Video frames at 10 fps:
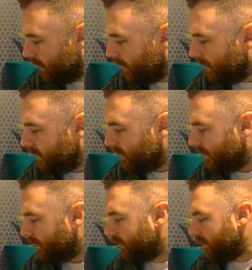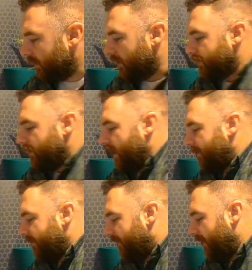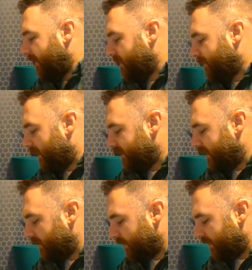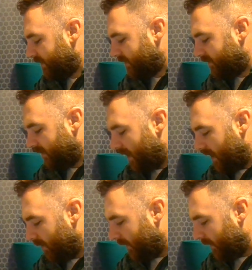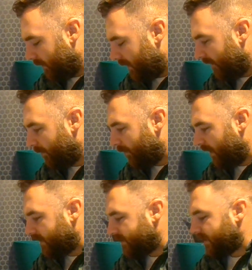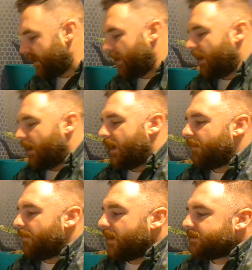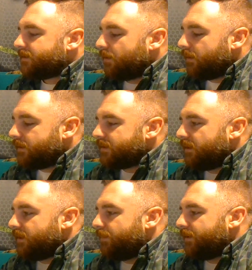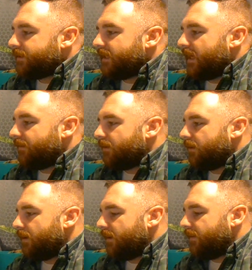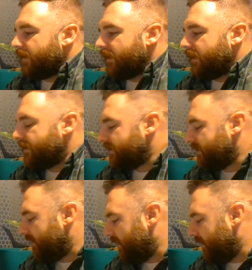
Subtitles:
And I was pretty happy to find these because these were just regular cover price. I slowly started to put together these.